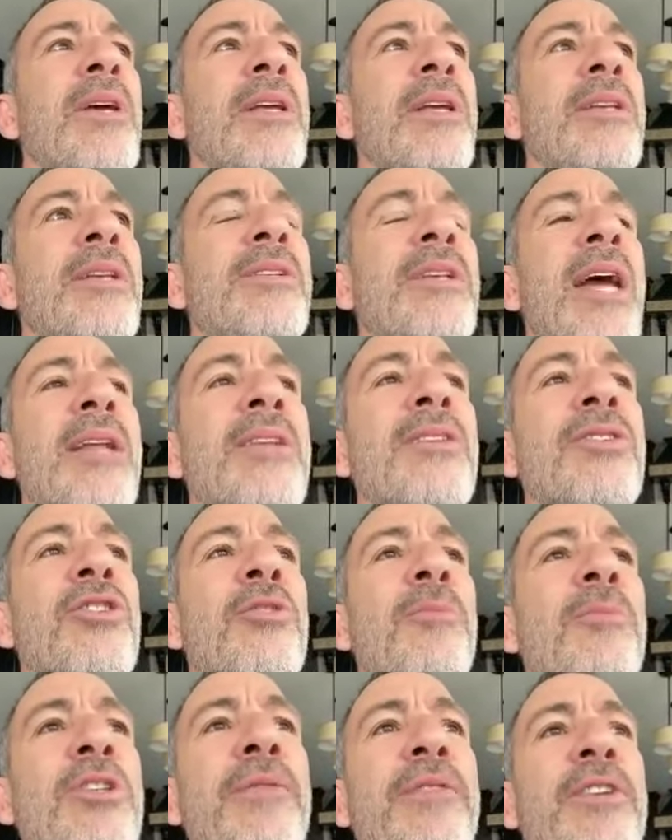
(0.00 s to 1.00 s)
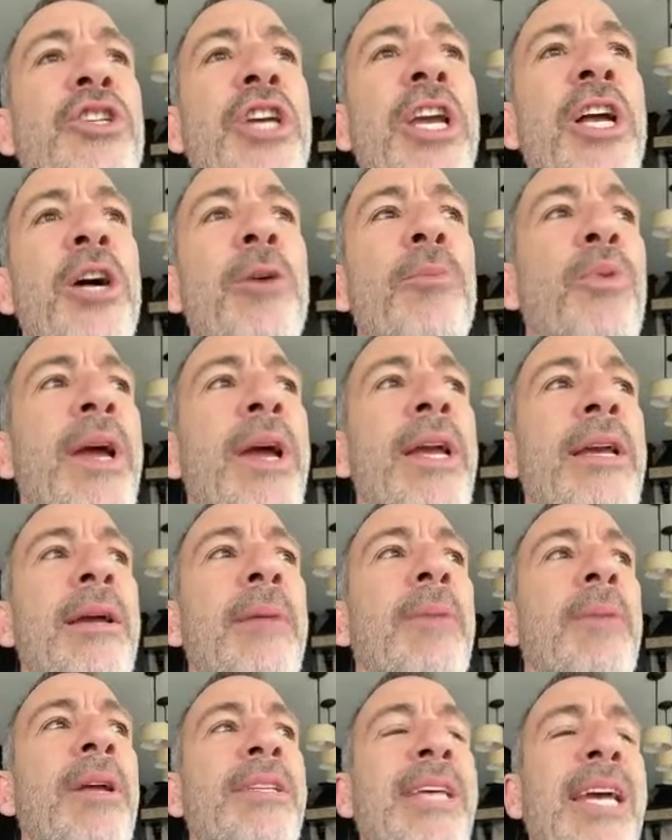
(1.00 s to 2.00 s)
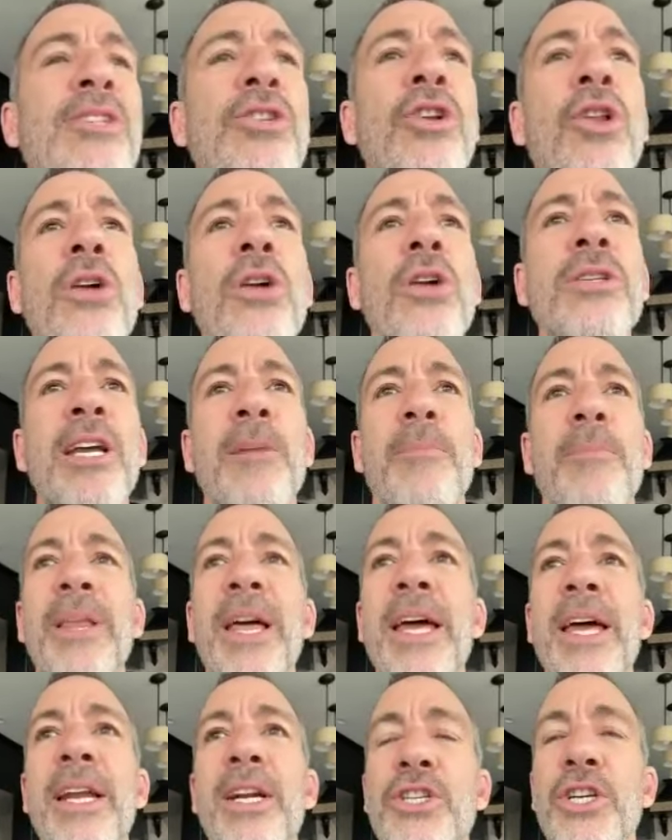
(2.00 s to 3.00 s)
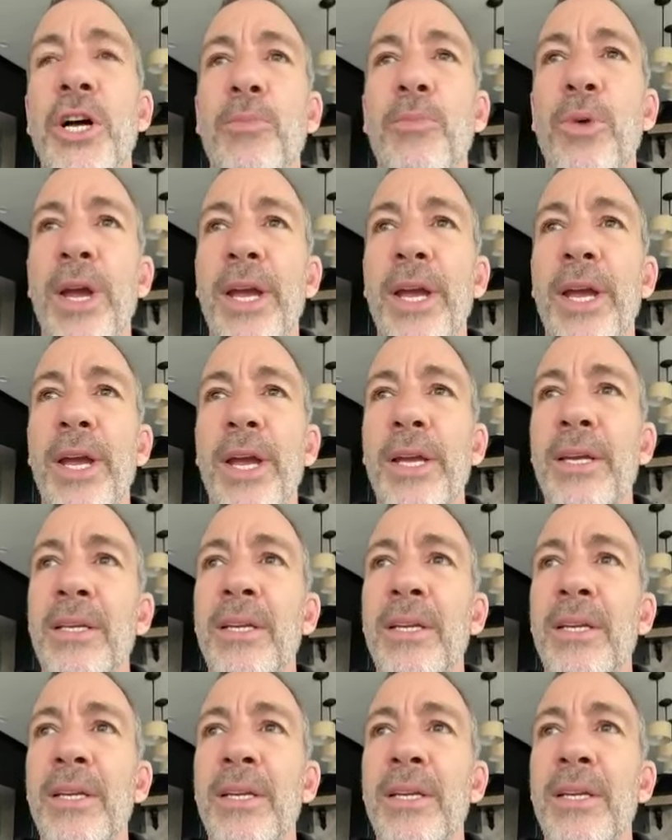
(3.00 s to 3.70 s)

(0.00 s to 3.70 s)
it's not so much of a jailbreak but it takes a long time to plan a jailbreak